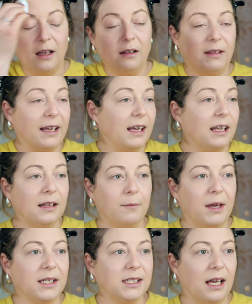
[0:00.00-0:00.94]
like in the
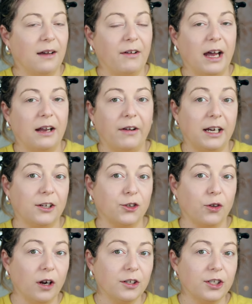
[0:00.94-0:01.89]
mix that have had
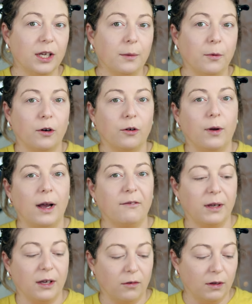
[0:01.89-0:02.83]
financial hardship or who
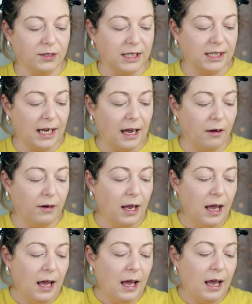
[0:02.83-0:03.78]
have been closing down.
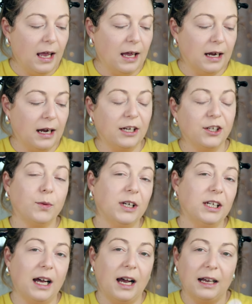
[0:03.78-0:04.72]
And I just
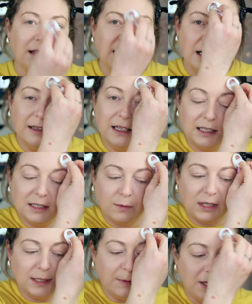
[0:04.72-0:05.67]
wanted to highlight on these
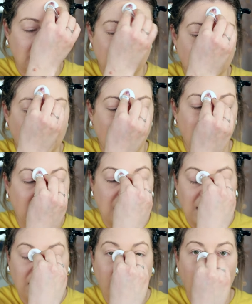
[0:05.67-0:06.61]
ones because they
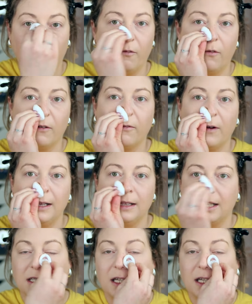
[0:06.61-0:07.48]
kind of were forefront. Like